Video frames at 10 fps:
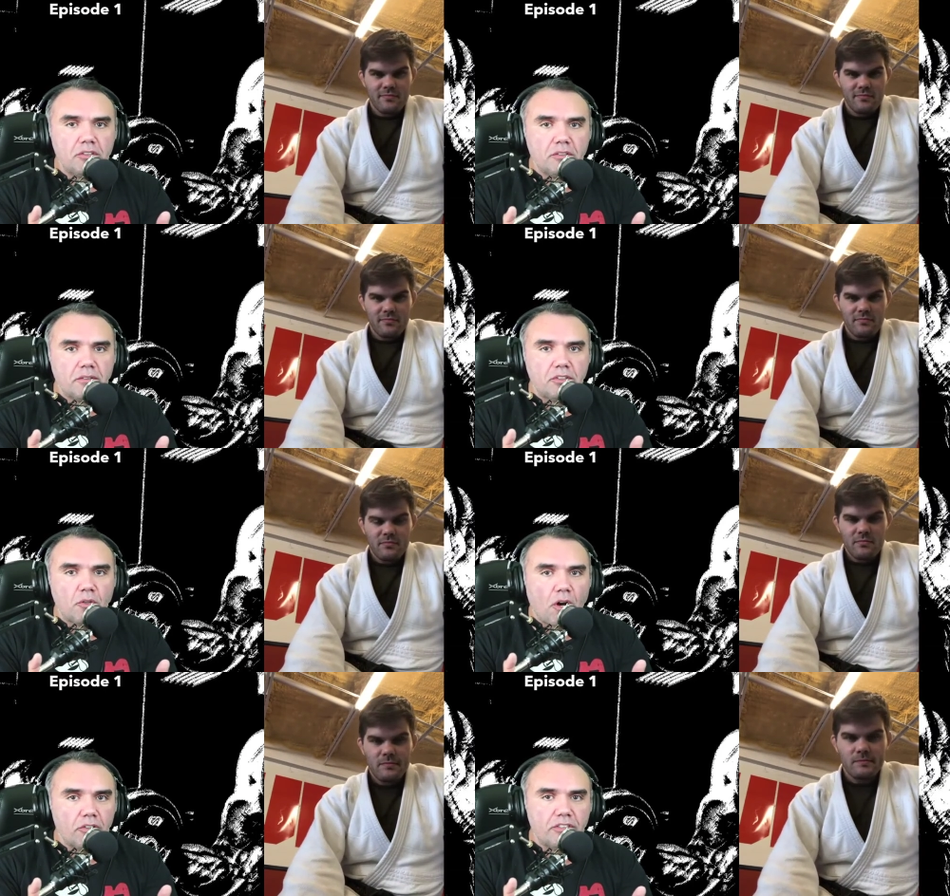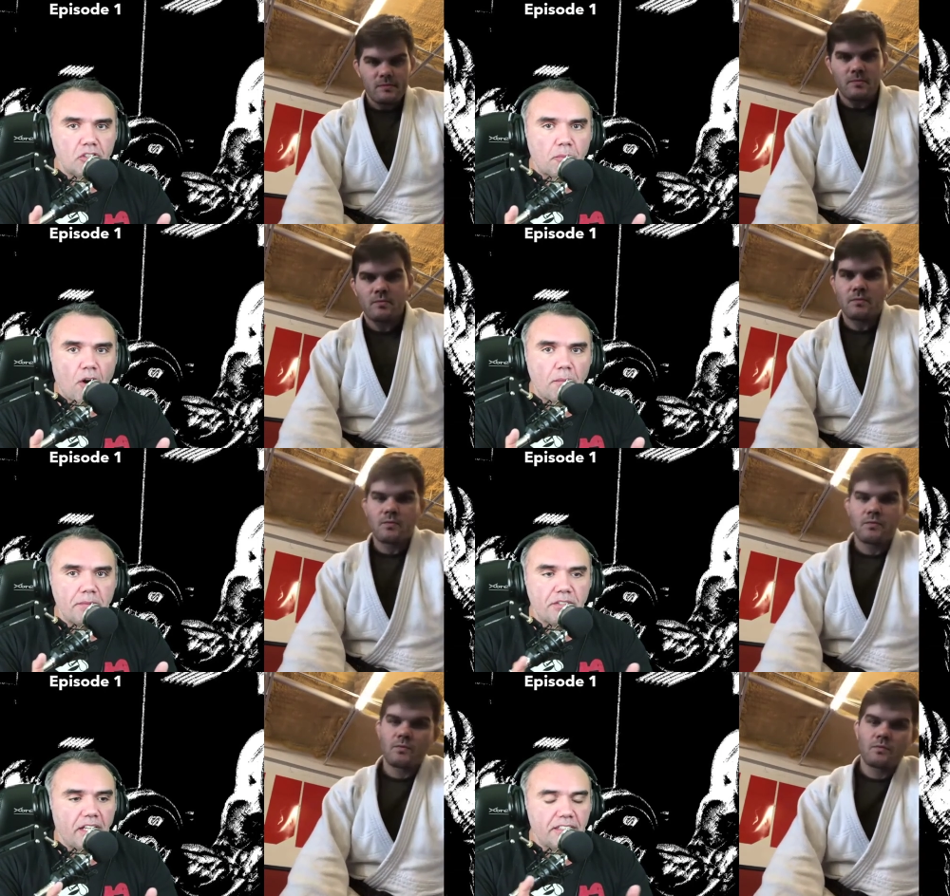Speaker 1: to cause this problem?" He said, "I
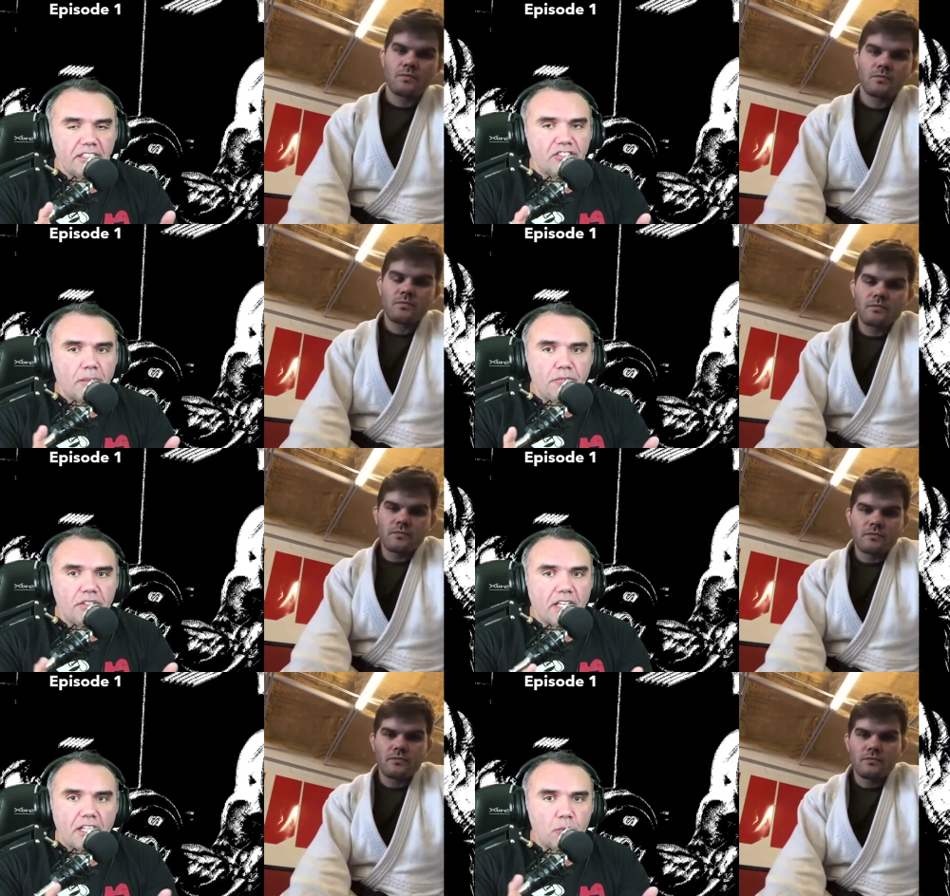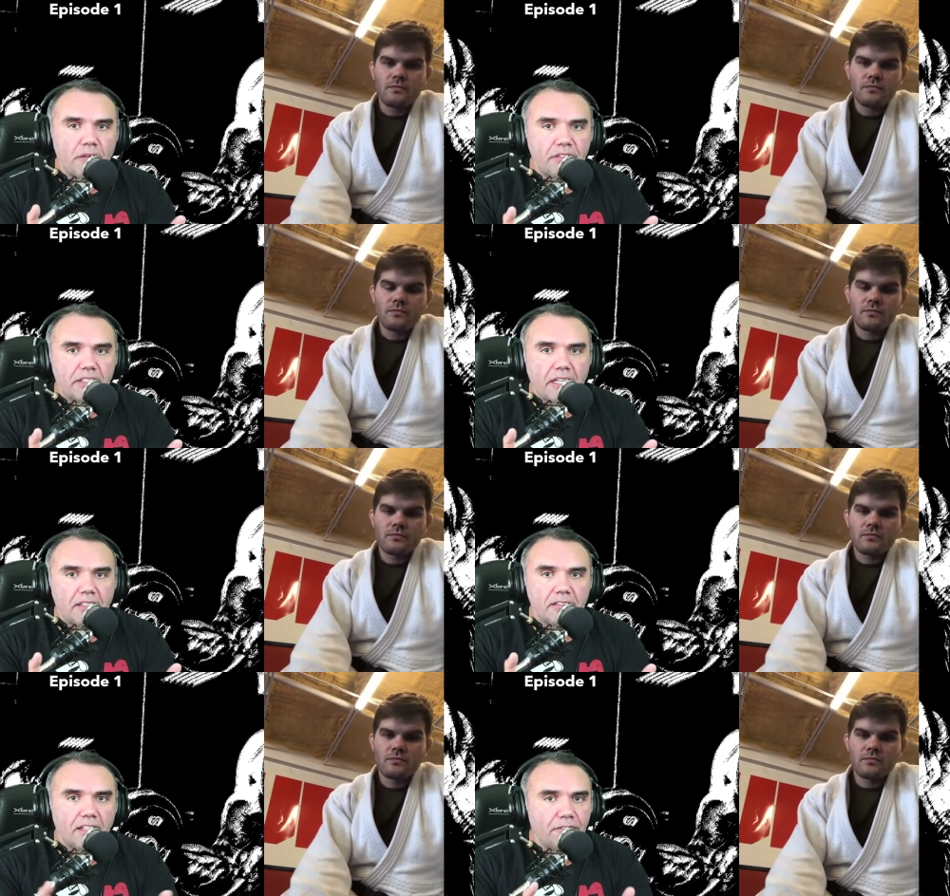did the same thing that I do every day.
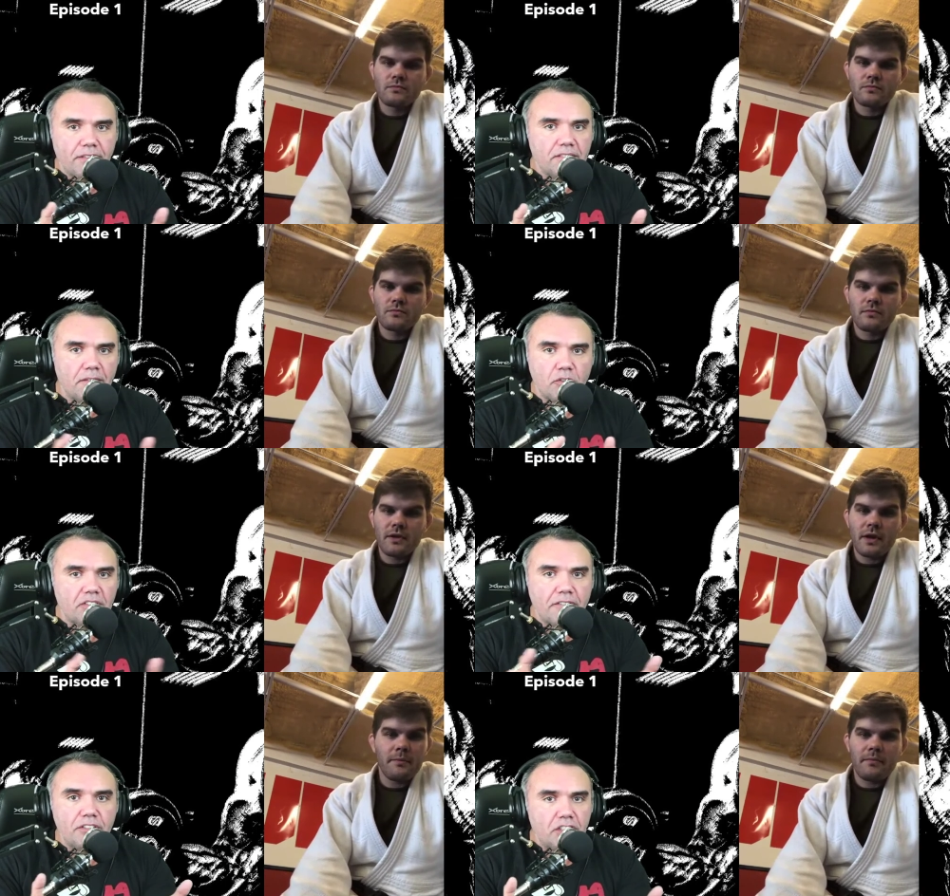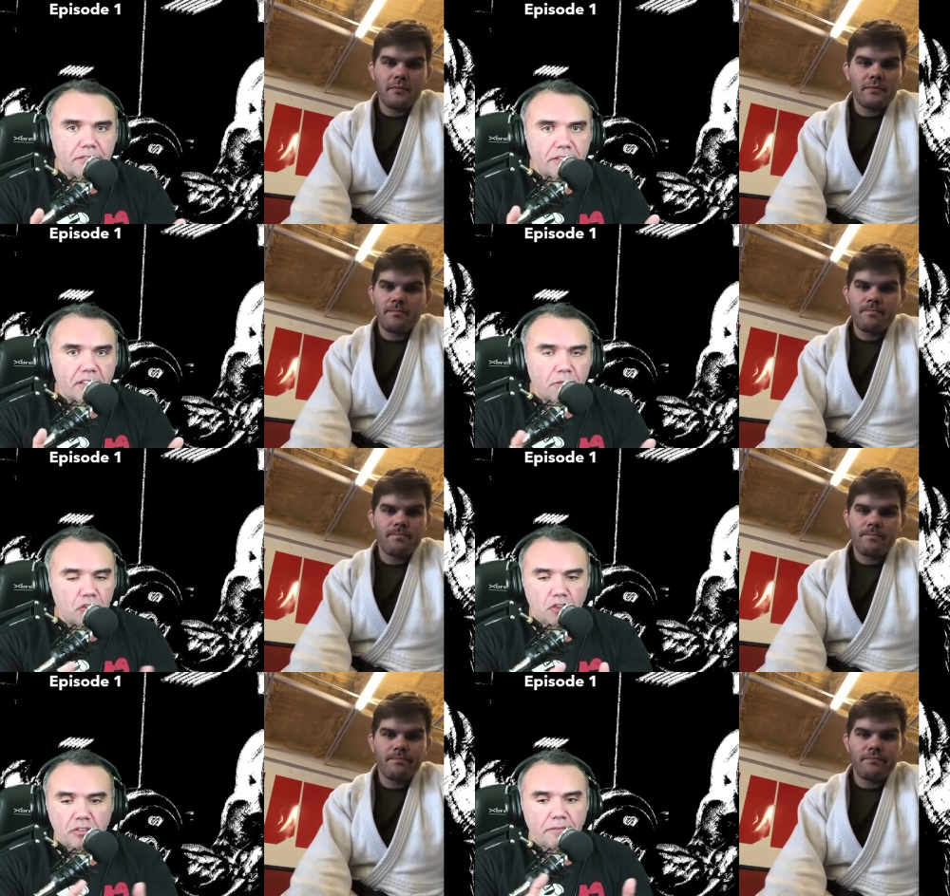Nothing. There was nothing yep. different. It was just
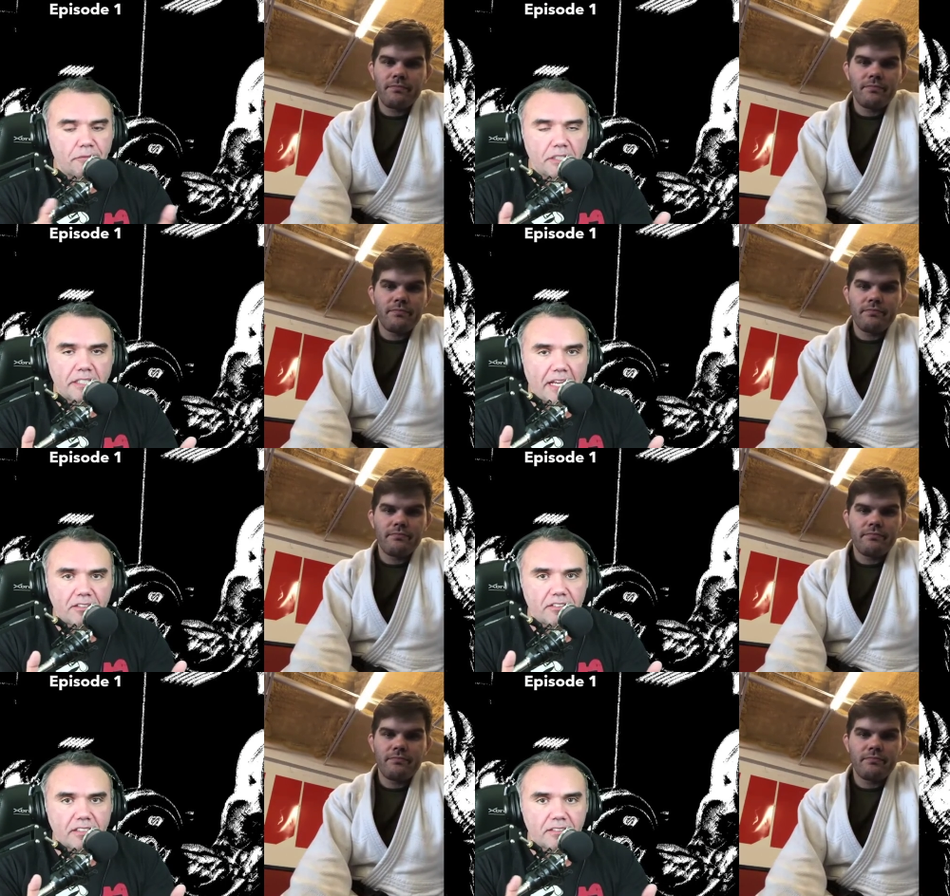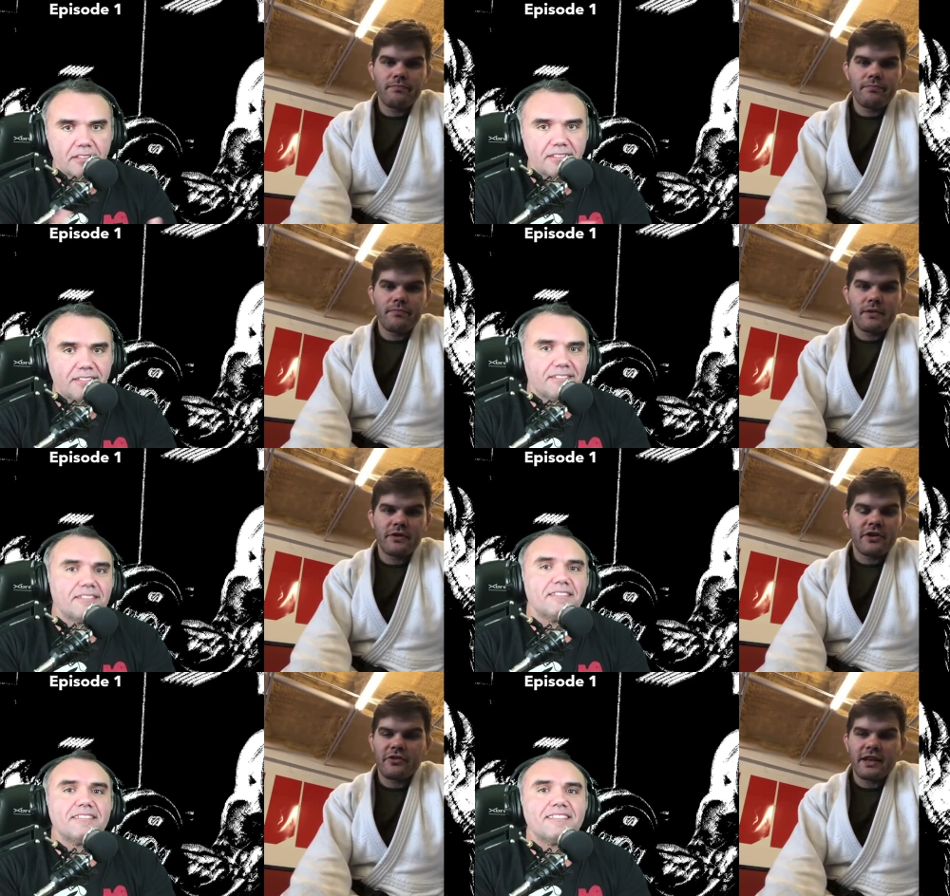a freaking accident."
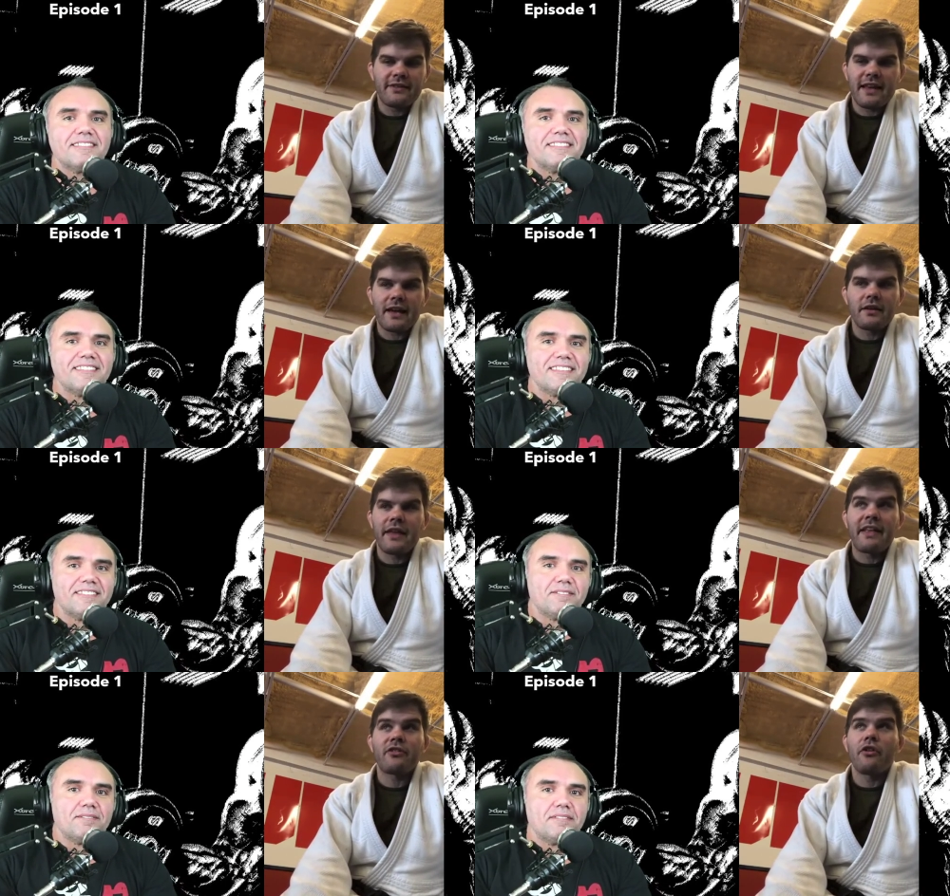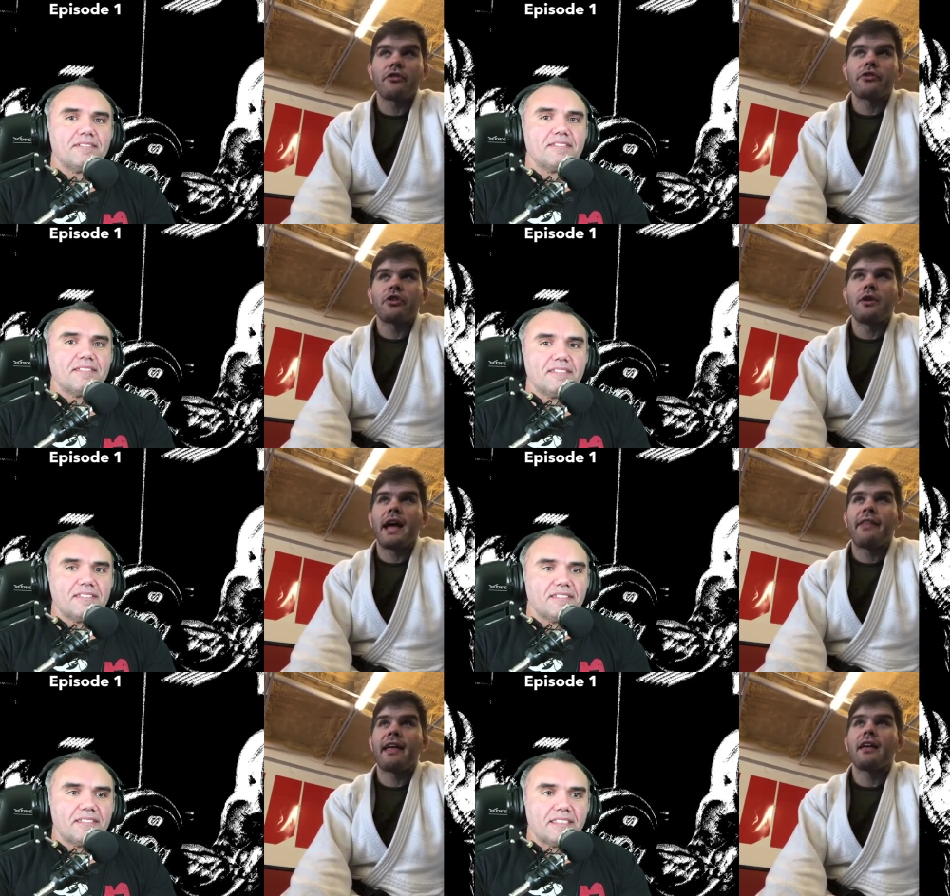
Speaker 2: Just exactly, and that's all there is to it. And
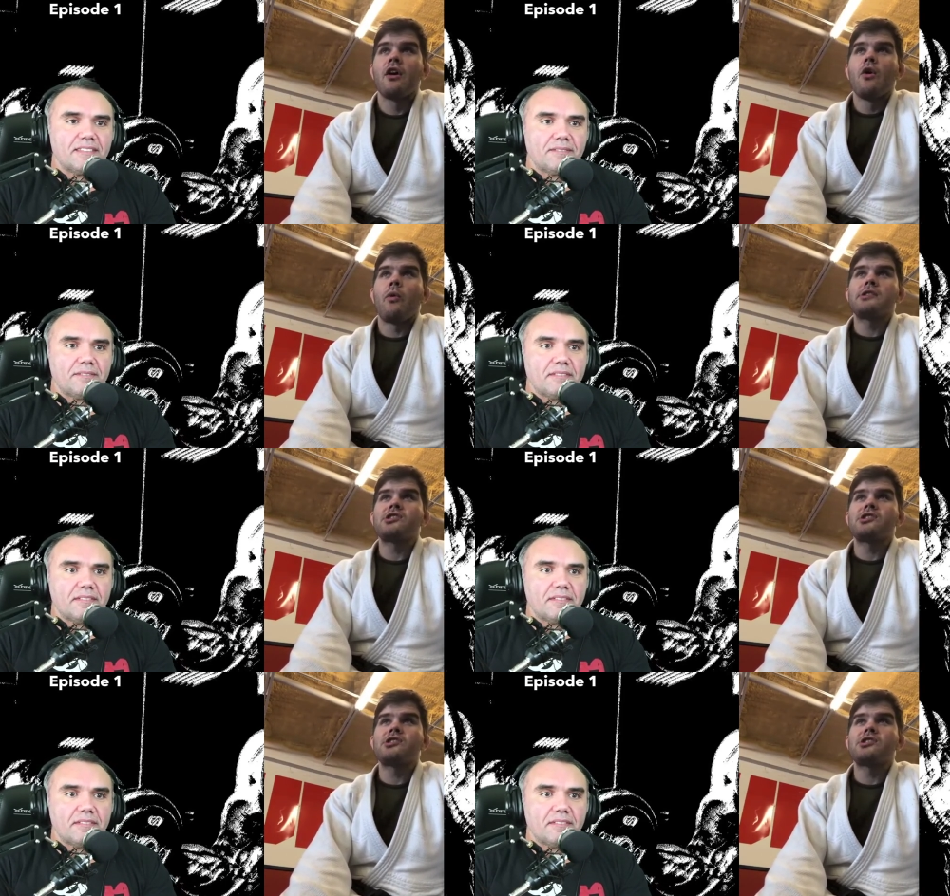like once you, I